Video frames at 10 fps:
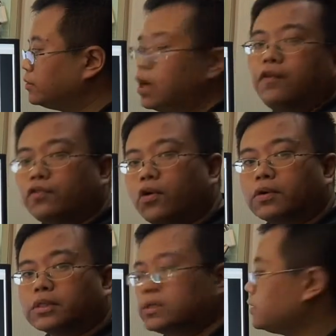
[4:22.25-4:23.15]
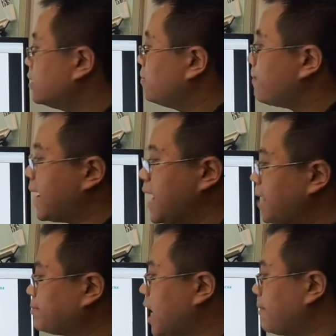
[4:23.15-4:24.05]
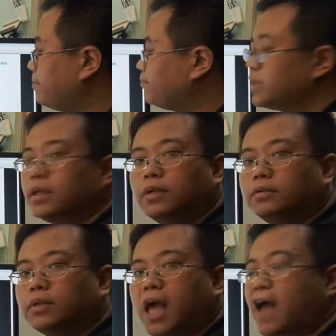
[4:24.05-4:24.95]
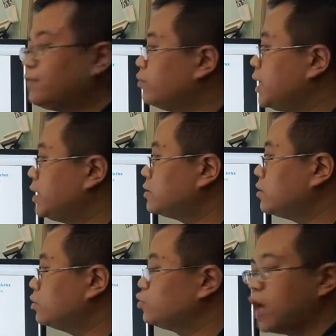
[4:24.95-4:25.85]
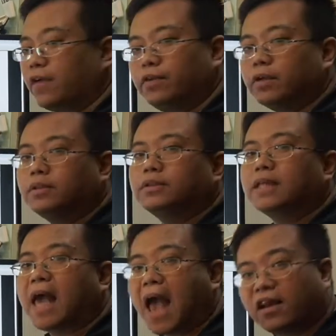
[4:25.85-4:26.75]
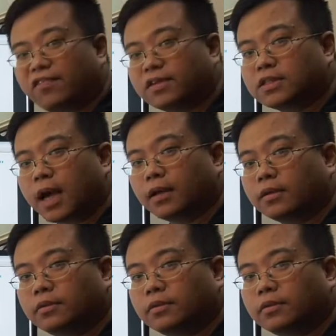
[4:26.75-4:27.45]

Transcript: Of course, my laptop have to install driver at the first time.